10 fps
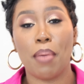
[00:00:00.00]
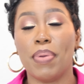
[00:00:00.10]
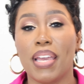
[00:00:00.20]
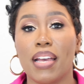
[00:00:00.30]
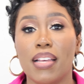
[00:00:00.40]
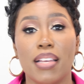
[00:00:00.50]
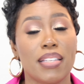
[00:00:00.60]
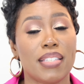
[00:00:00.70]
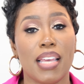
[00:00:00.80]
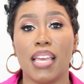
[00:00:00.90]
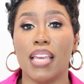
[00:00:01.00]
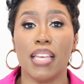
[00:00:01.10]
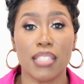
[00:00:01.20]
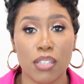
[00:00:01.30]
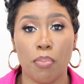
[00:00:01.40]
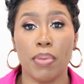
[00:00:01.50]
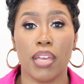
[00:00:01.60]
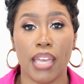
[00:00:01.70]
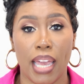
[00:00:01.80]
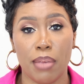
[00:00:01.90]
because it's going to be
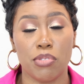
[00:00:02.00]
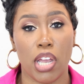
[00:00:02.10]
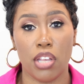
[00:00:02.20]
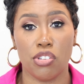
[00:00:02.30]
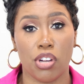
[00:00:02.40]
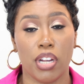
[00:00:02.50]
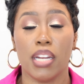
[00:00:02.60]
a game changer,